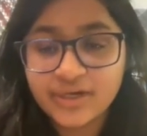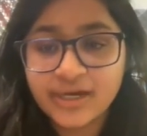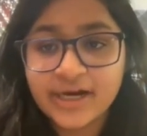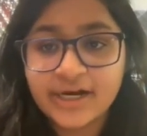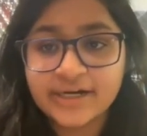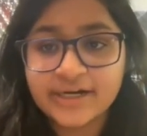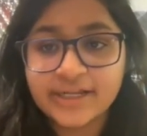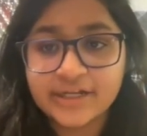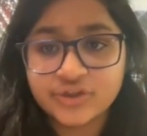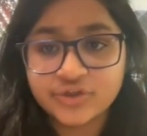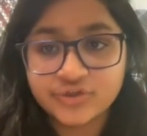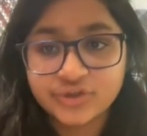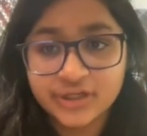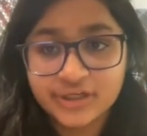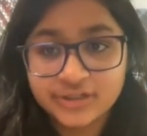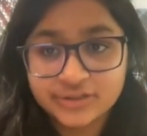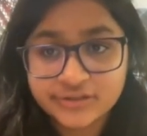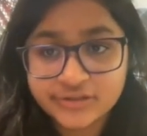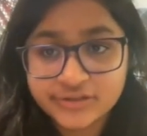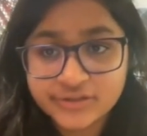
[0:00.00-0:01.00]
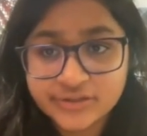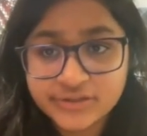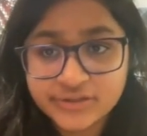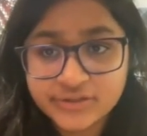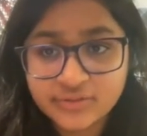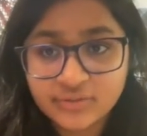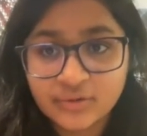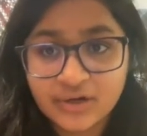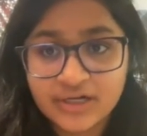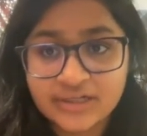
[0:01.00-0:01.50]
had
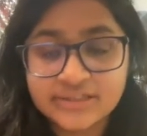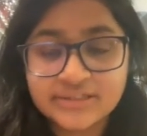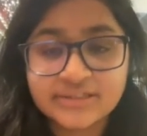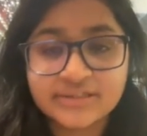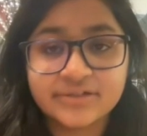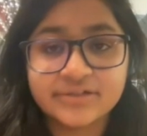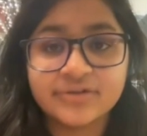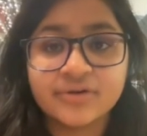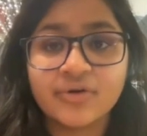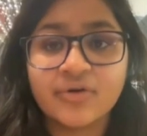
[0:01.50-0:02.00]
educators who answered